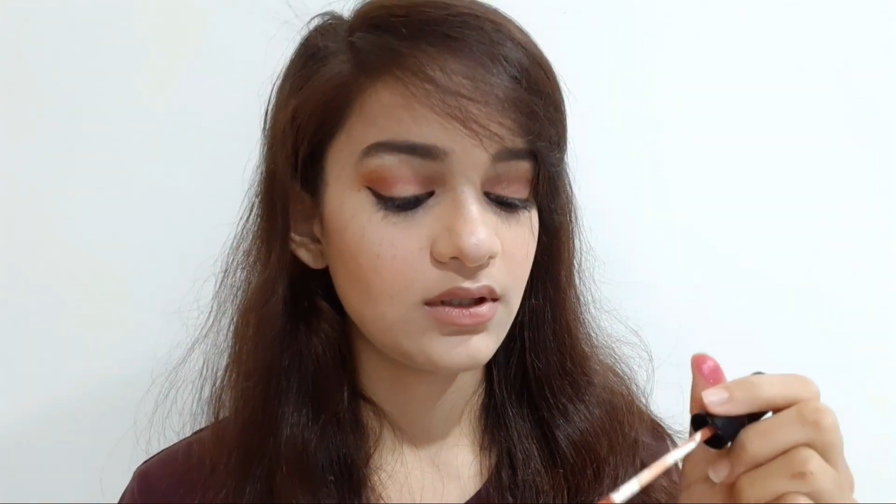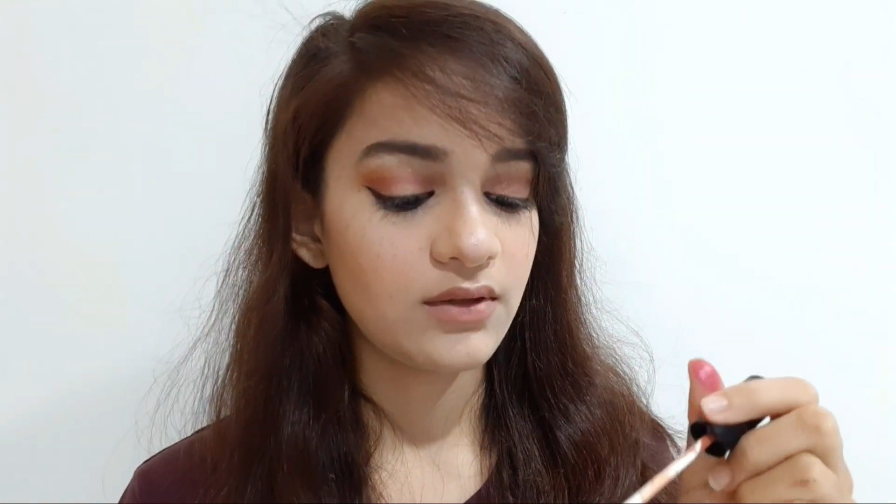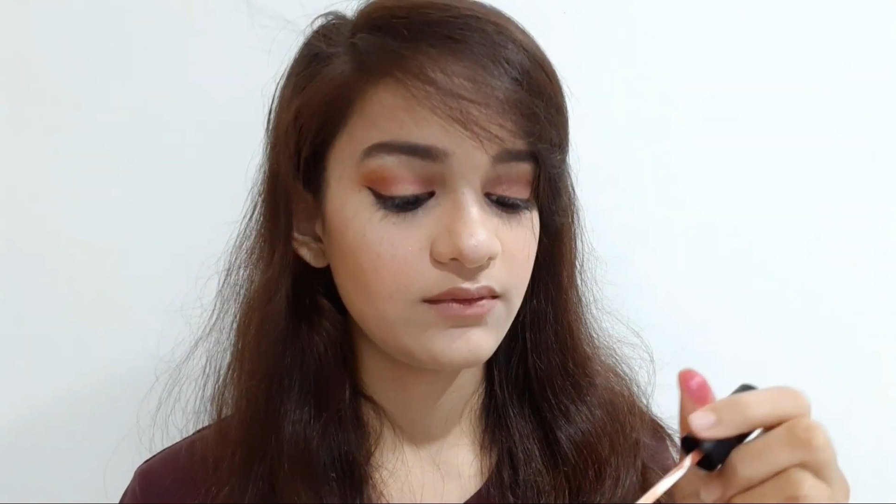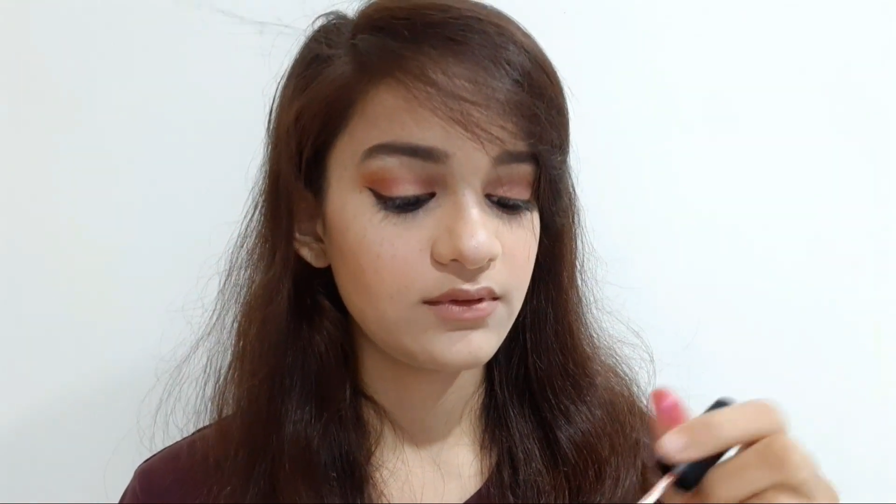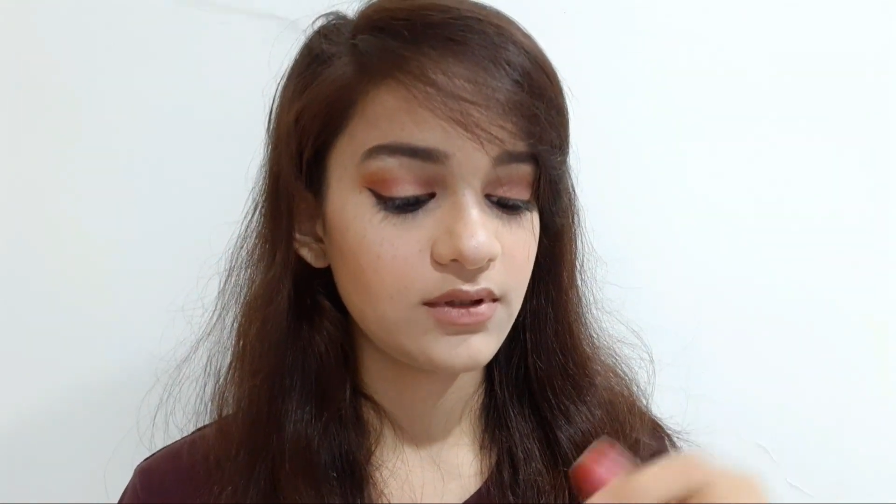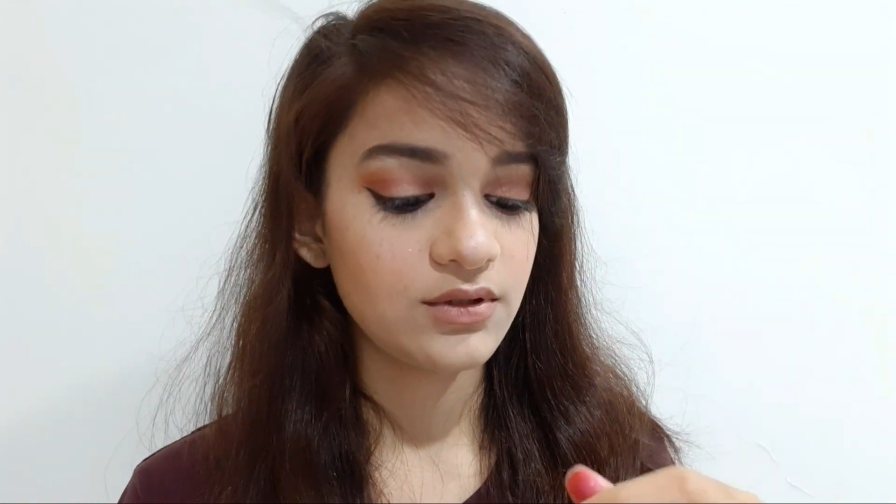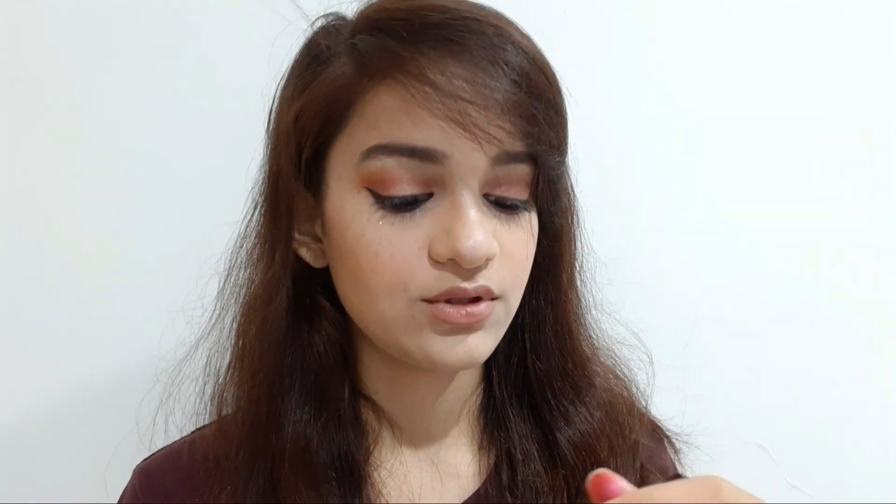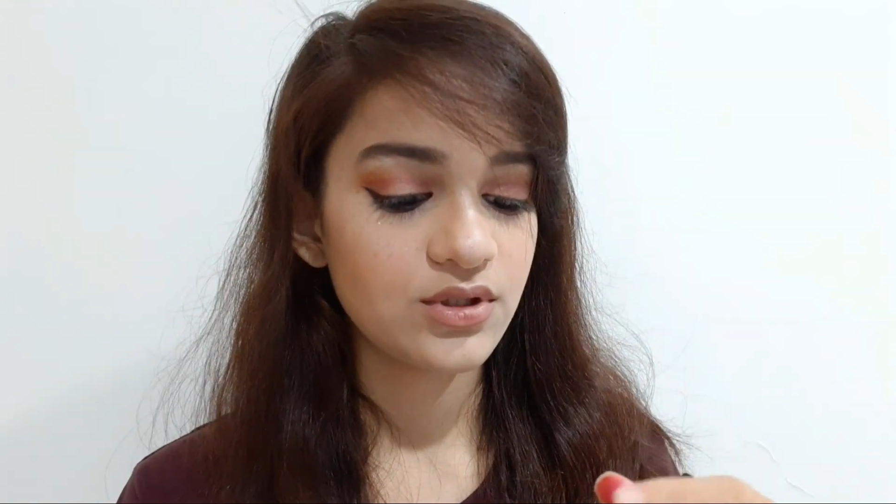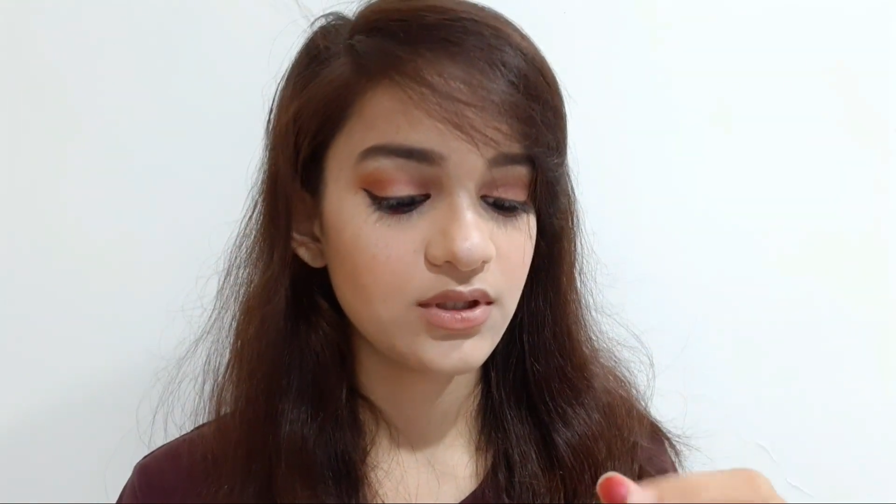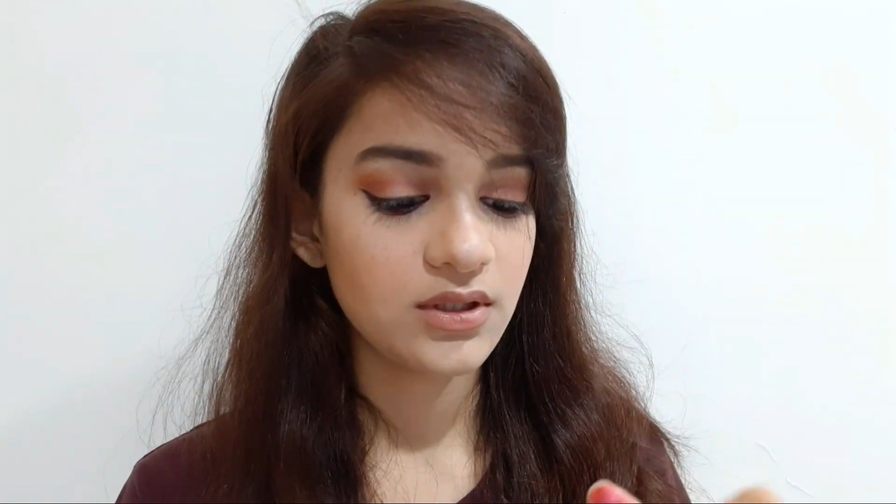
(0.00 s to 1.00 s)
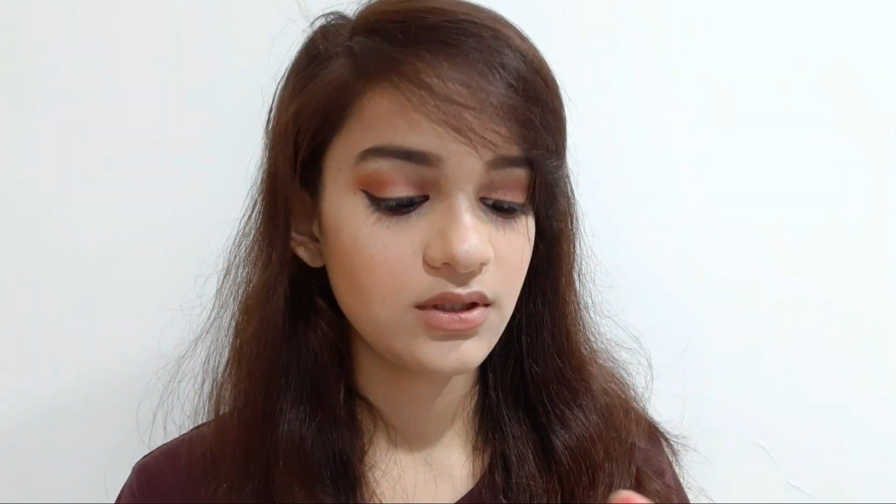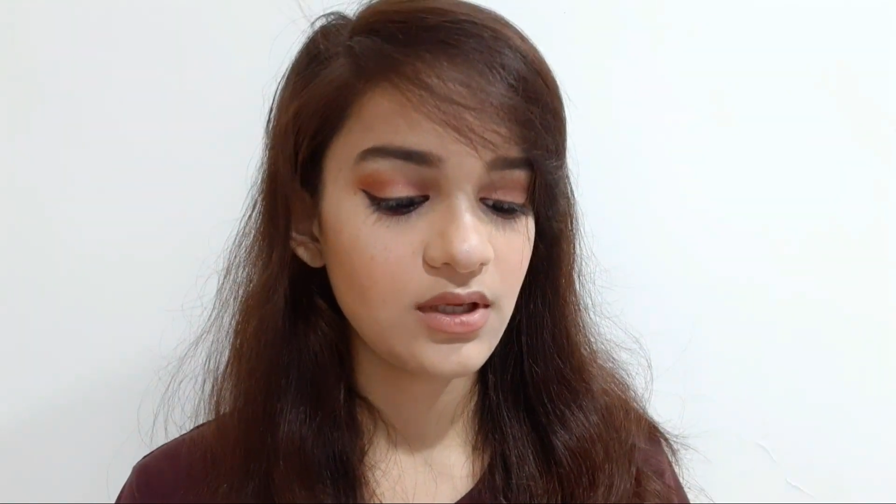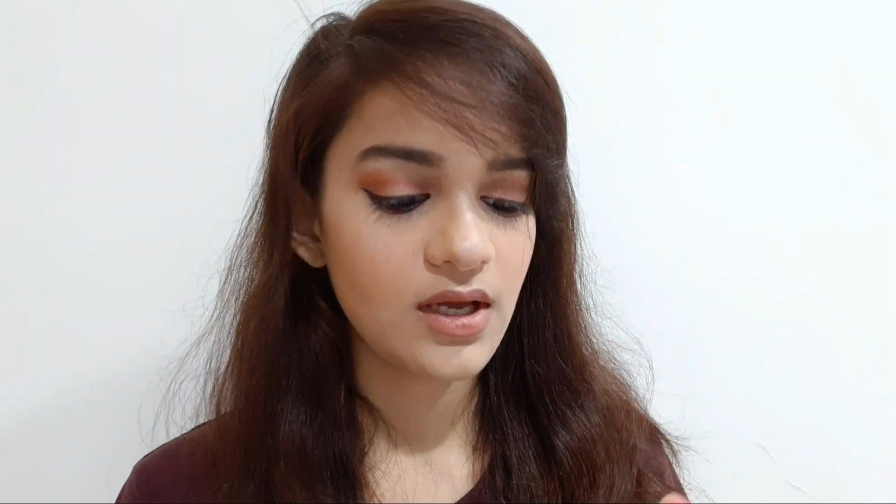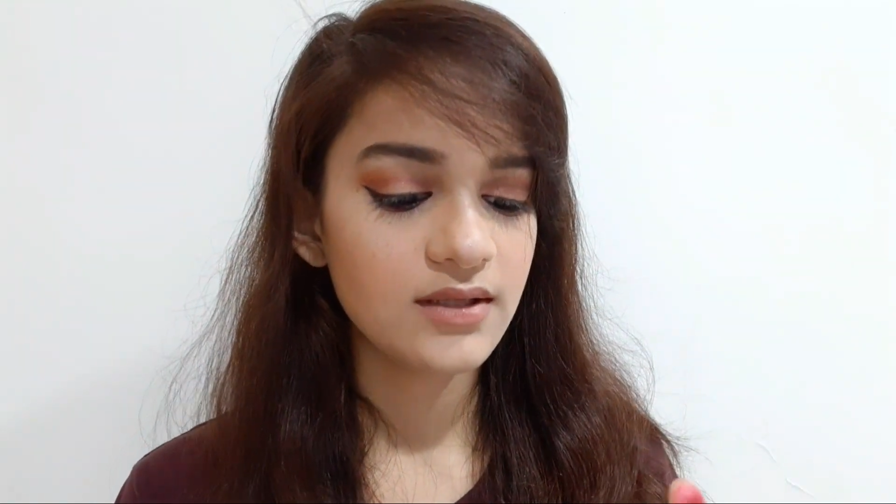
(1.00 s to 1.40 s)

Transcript: love this shade.